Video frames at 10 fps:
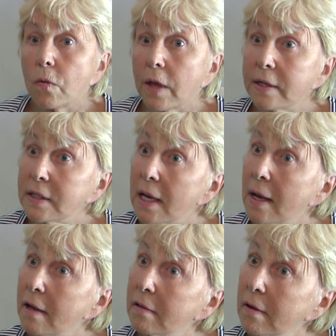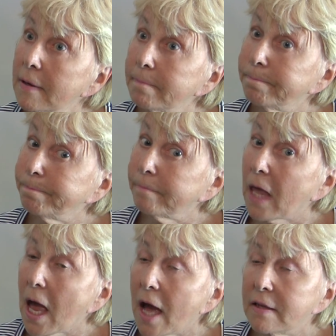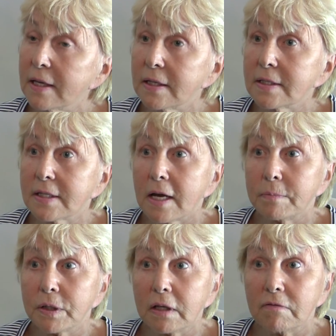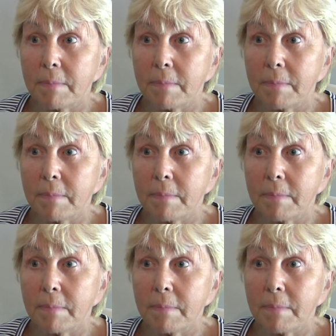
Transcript: that day I thought, I think it's time to give